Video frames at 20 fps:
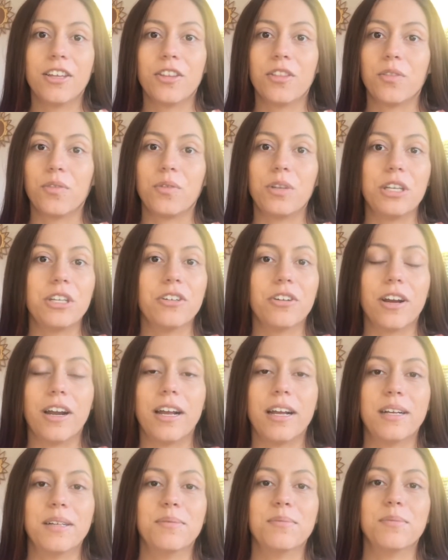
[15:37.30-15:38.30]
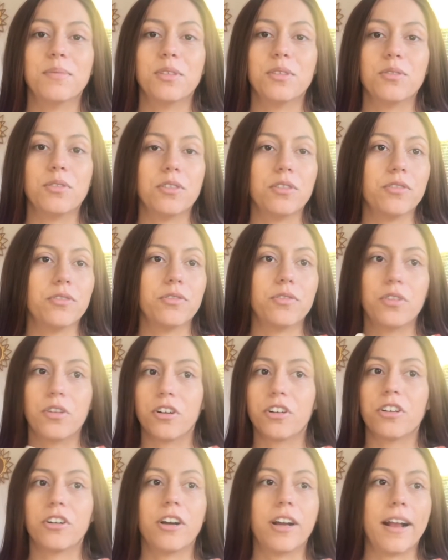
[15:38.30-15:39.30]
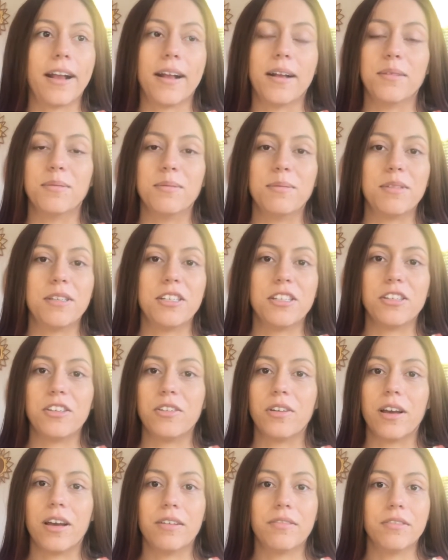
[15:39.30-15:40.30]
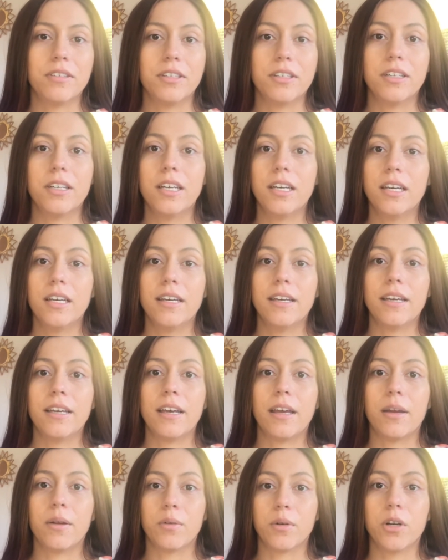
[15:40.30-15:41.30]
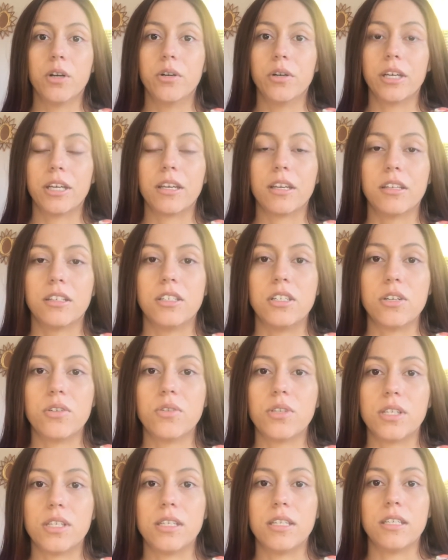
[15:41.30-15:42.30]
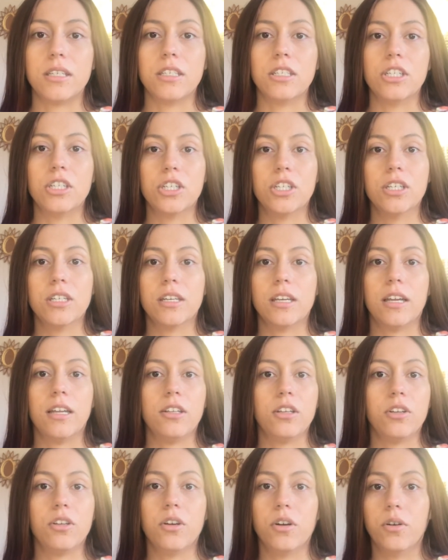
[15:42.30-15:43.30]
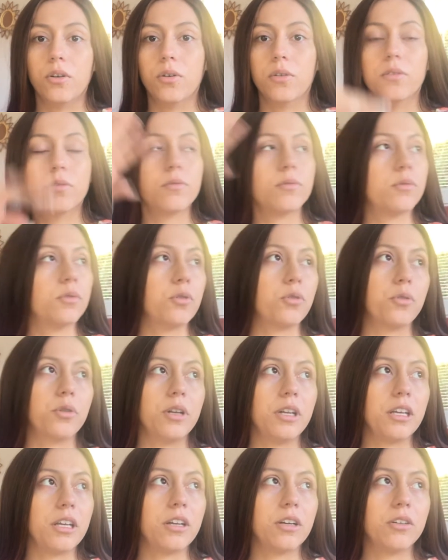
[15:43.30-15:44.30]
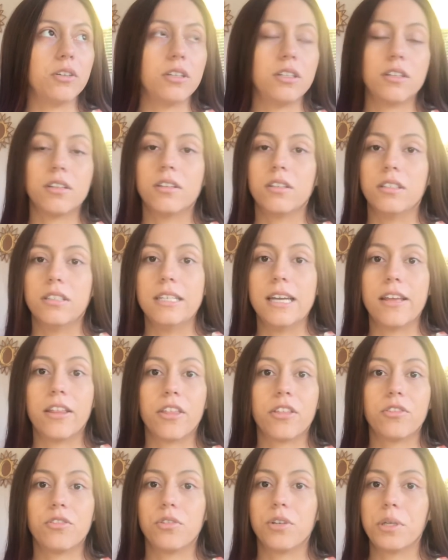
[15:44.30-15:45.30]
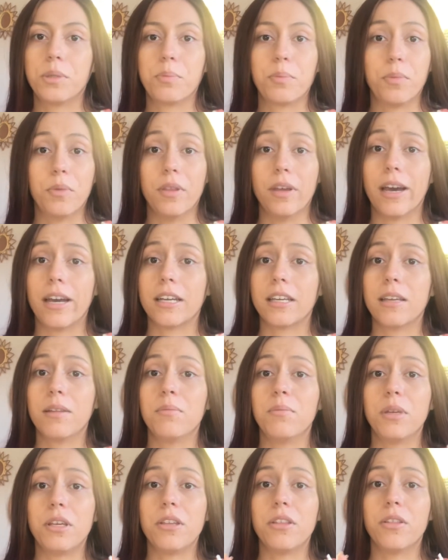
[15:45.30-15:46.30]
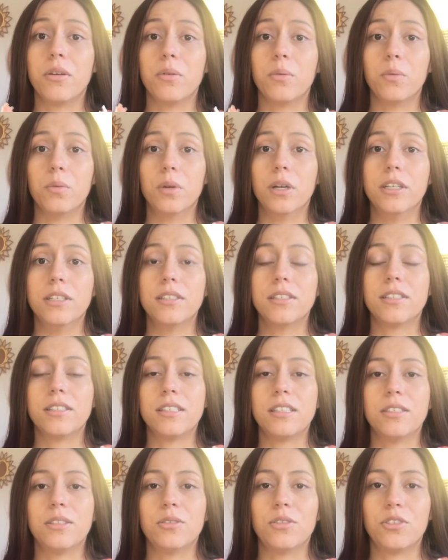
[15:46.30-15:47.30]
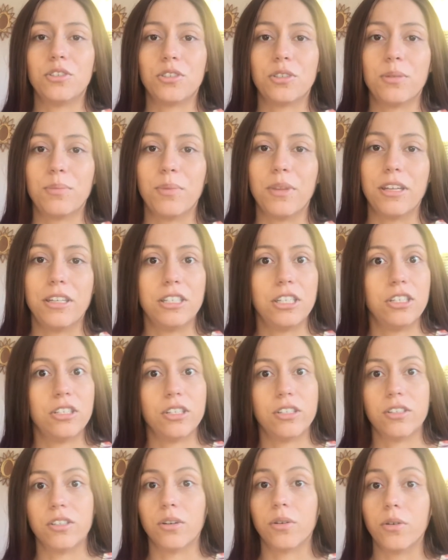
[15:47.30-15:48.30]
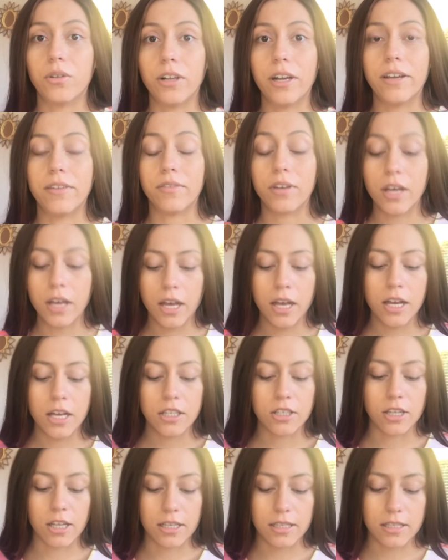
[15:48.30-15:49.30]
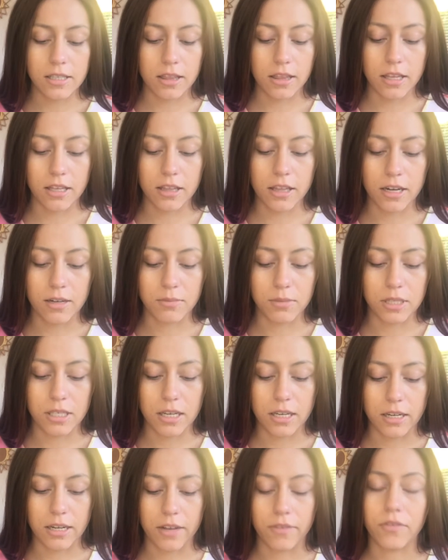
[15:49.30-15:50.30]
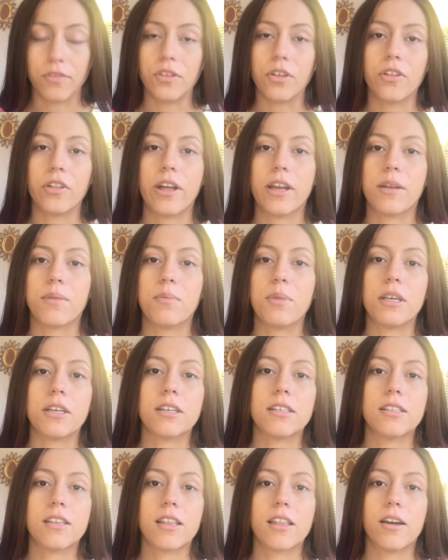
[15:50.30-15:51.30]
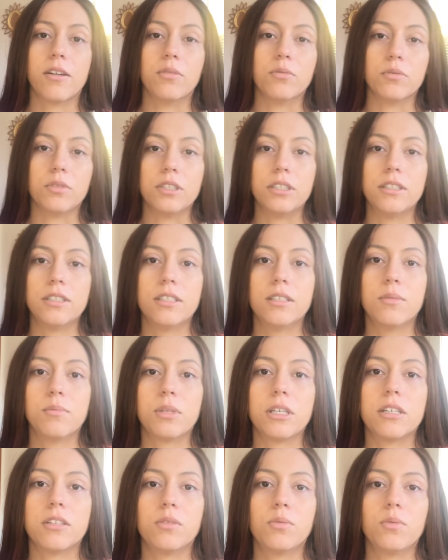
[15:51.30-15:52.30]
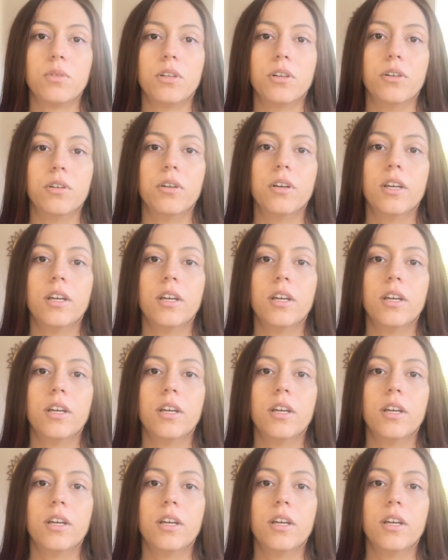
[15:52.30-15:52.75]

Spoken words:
3 grams or 4 grams and you have a heroic dosage and you go through an ego death trip, that can be the one single trip that changes your whole life. So that's the thing that I'm saying. I feel like because of that reason, because we don't